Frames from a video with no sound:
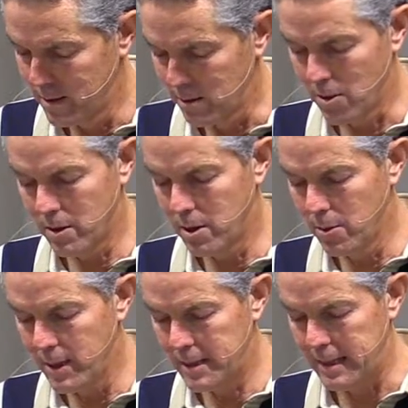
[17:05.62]
Lord,
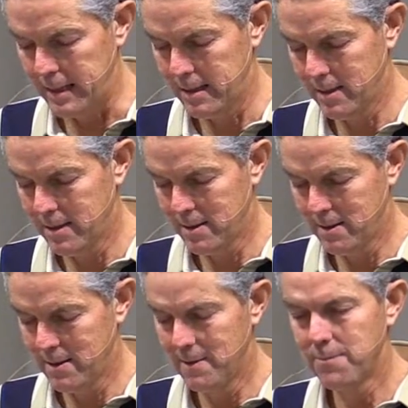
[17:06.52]
who is it?
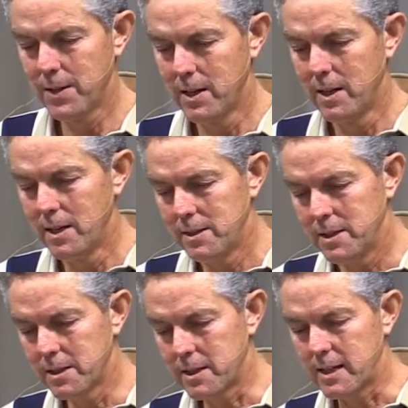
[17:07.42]

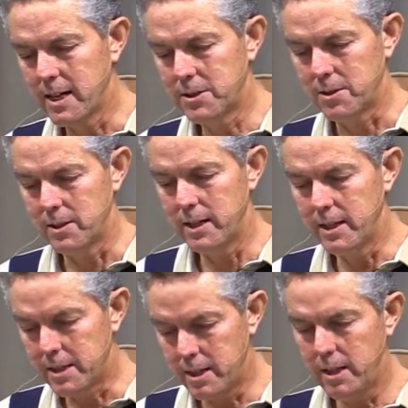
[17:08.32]
Jesus answered, it
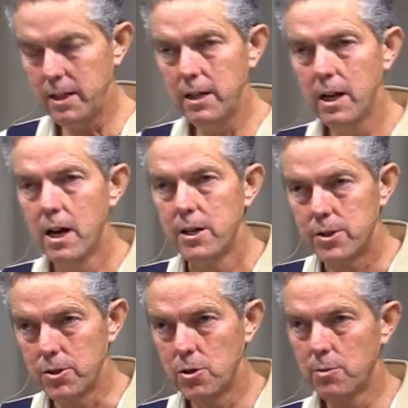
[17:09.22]
is he
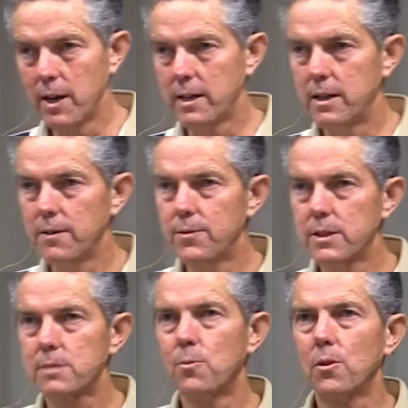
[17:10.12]
to whom I give
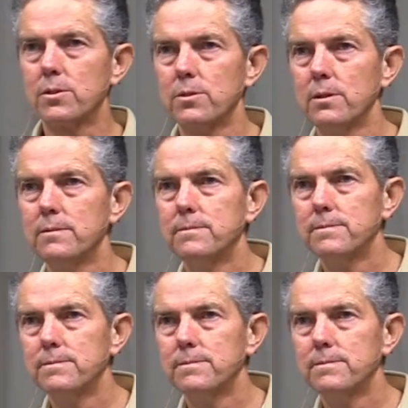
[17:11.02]
this morsel